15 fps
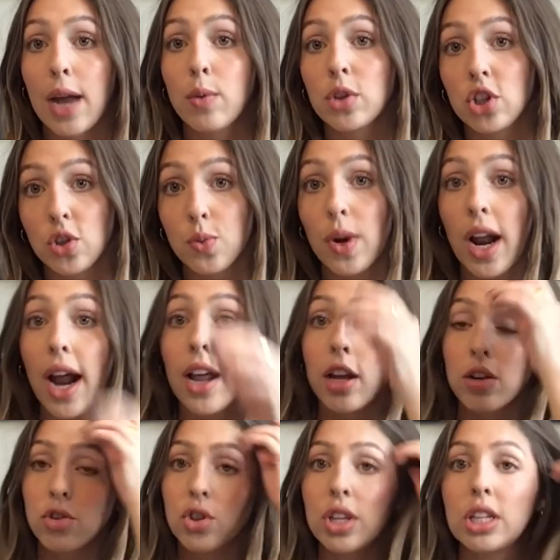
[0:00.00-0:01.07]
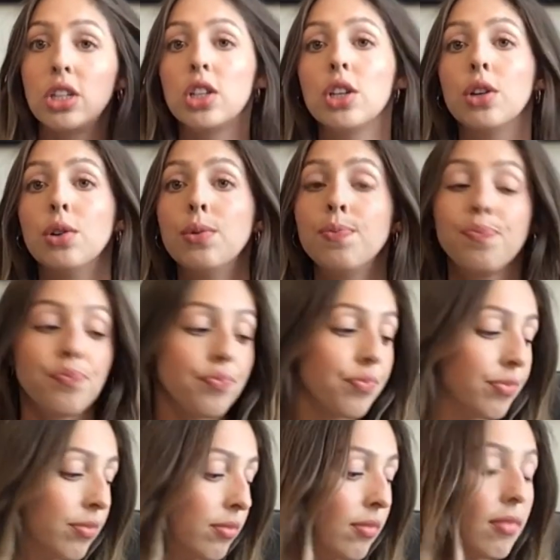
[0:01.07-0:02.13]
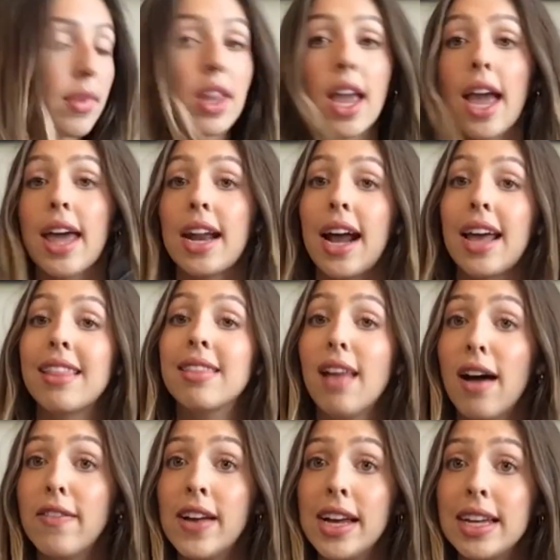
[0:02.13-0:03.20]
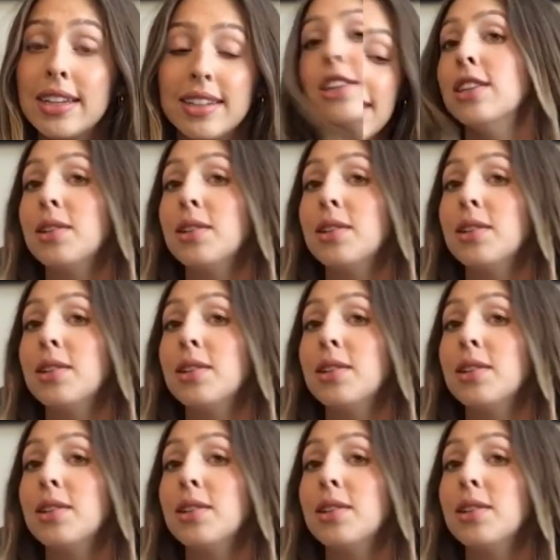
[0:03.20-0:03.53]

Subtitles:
which is what I usually do, and I love it.